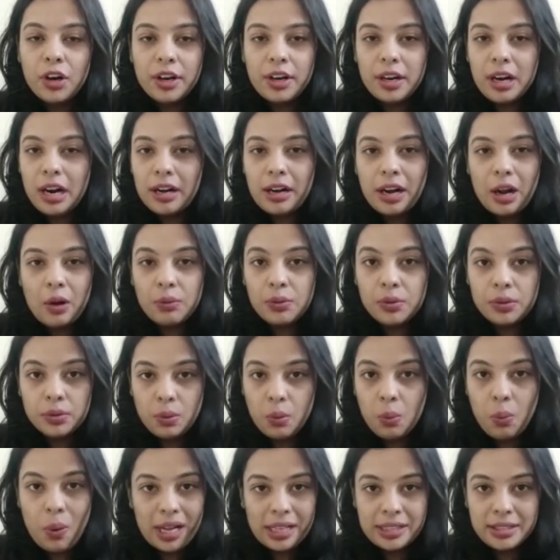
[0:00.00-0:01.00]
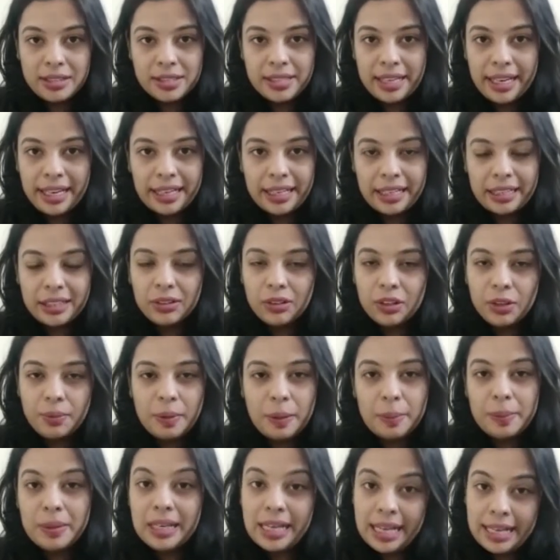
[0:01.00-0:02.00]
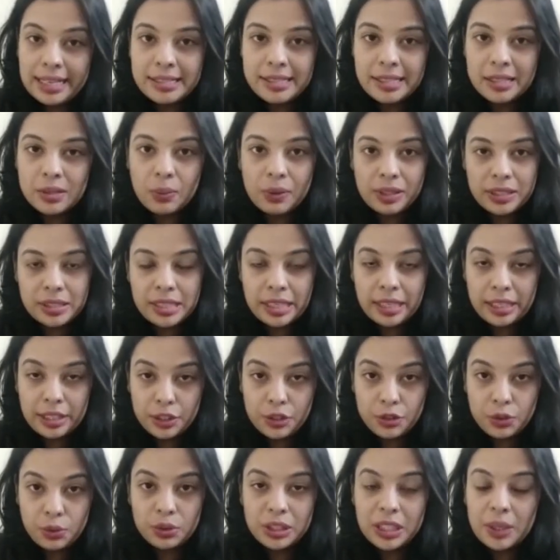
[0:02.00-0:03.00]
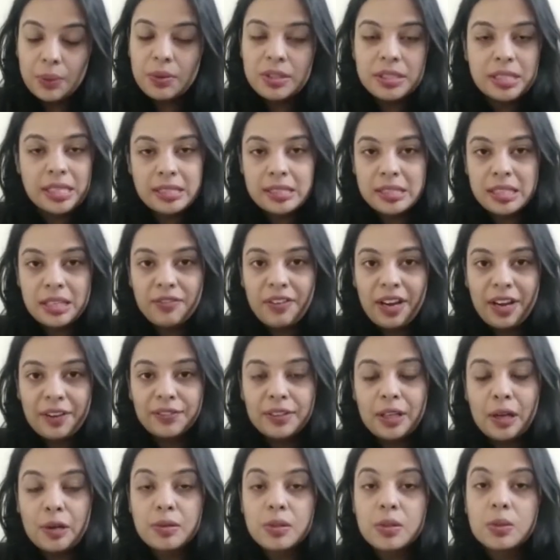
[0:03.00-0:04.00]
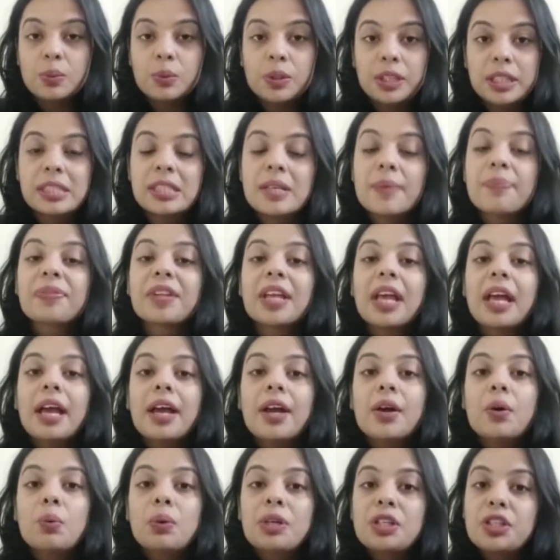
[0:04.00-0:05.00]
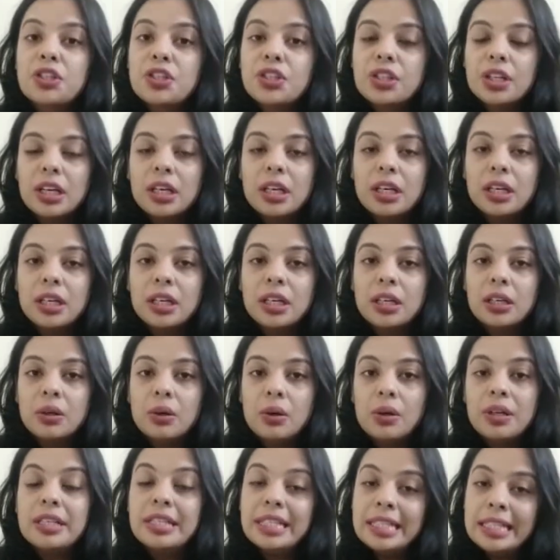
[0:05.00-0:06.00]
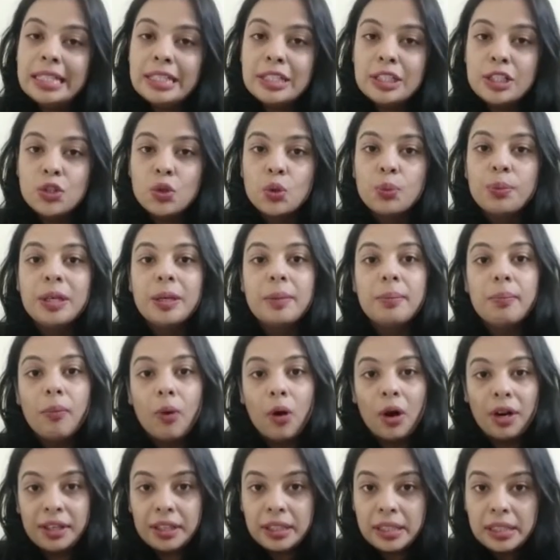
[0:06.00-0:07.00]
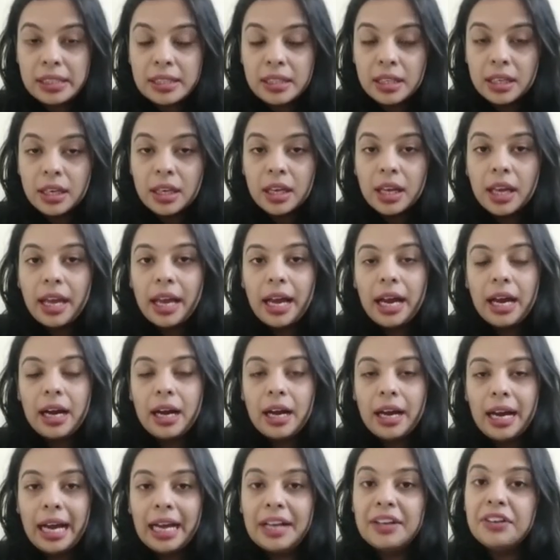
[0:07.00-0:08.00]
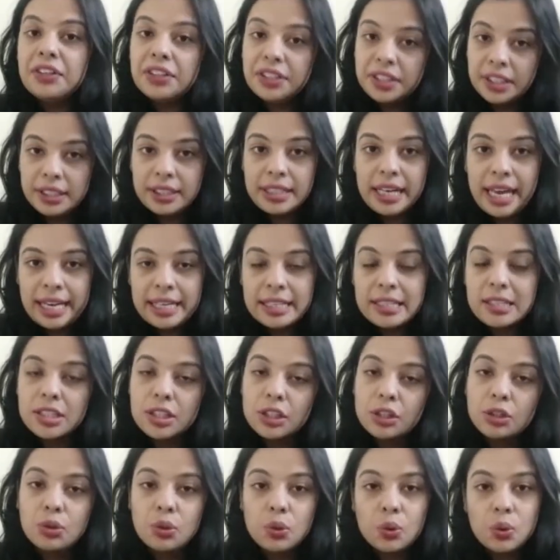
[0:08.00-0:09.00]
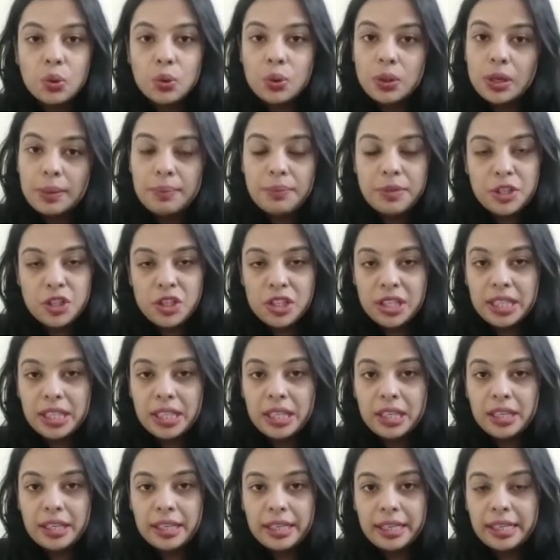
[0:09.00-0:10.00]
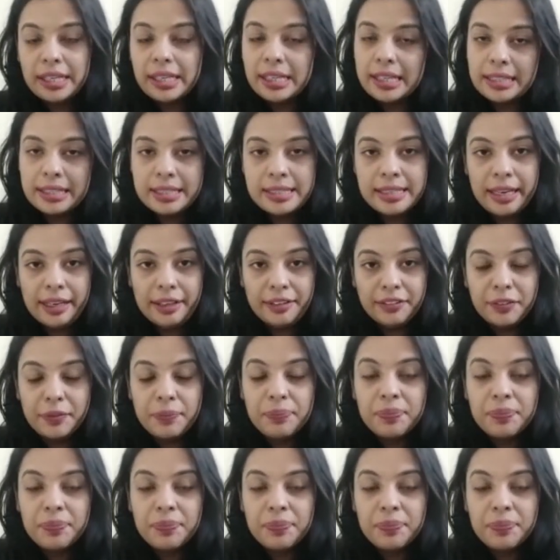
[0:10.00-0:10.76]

around 1 second or maybe less than 1 second too. There were 65,000 words which need to be modeled and recognized through machine learning itself.